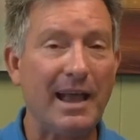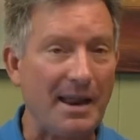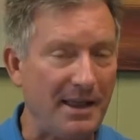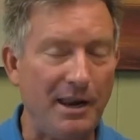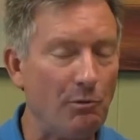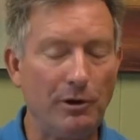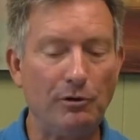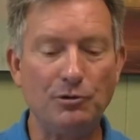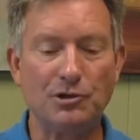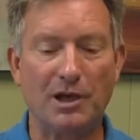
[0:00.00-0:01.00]
And anyone
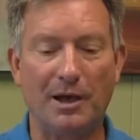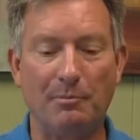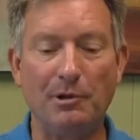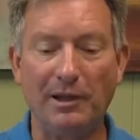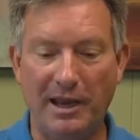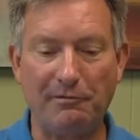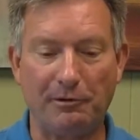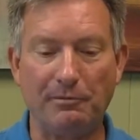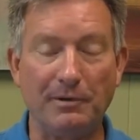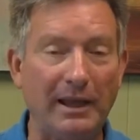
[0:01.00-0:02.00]
who's a
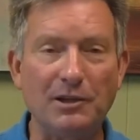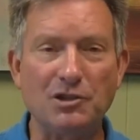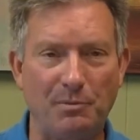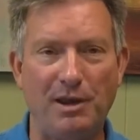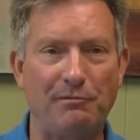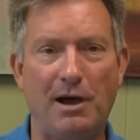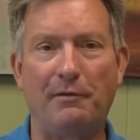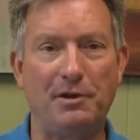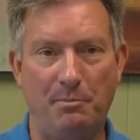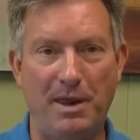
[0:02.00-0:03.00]
believer needs to be
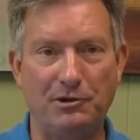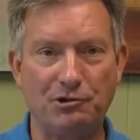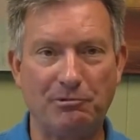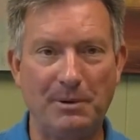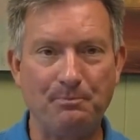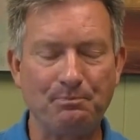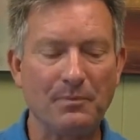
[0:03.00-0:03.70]
involved in ministry.